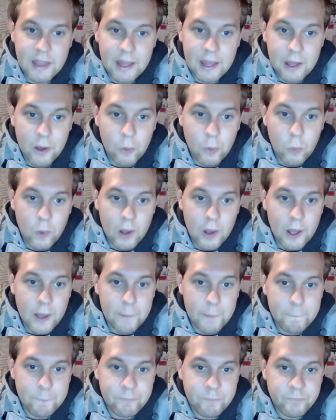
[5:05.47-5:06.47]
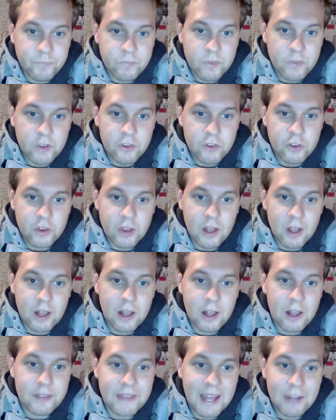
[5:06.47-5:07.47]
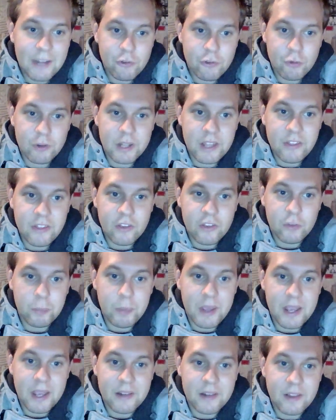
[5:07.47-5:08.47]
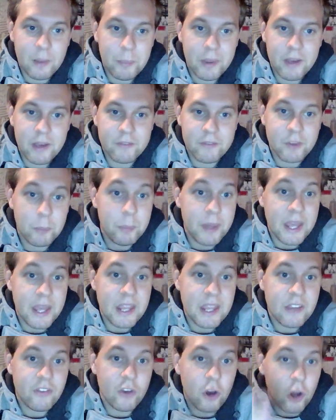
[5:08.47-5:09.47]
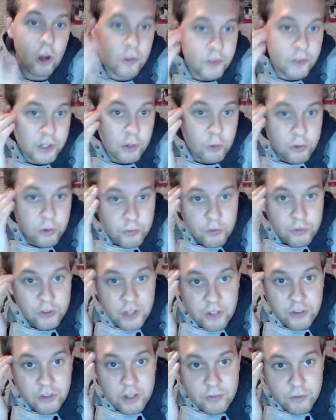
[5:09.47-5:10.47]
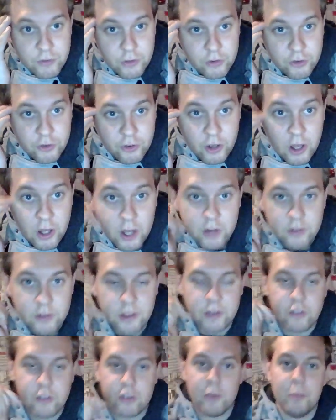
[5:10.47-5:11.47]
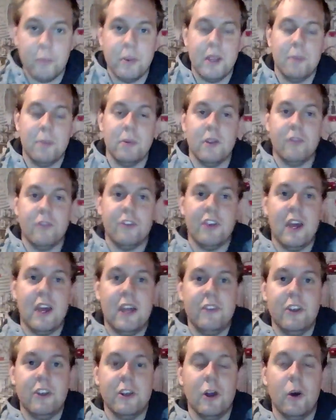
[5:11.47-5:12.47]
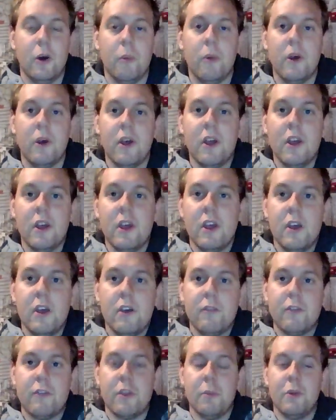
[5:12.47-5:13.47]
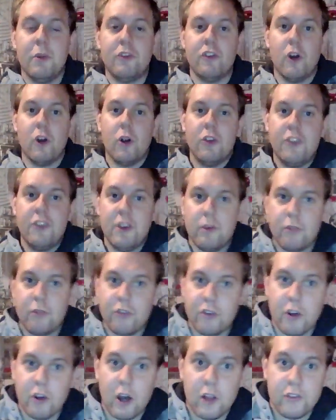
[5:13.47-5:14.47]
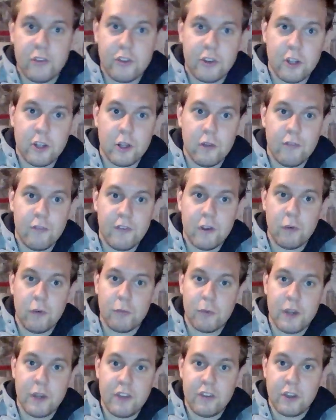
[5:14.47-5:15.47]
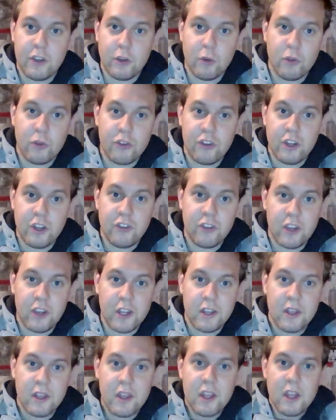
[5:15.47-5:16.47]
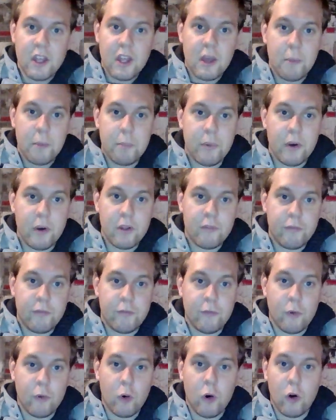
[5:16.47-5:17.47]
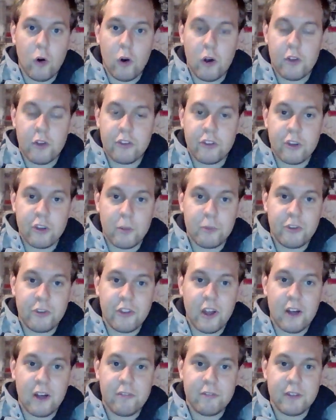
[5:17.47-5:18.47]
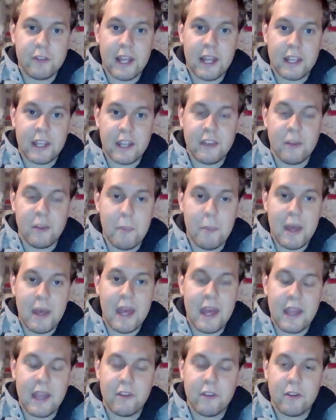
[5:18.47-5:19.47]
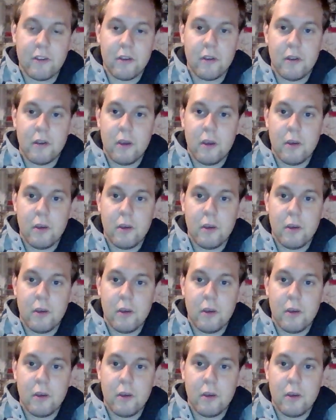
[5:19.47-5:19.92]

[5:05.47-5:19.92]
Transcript: Now, naturally there's been a bit of debate on the use of CG for the shark. Like, some people have said, for the majority of shots, feel free to use CG, but for some stuff, like in the Meg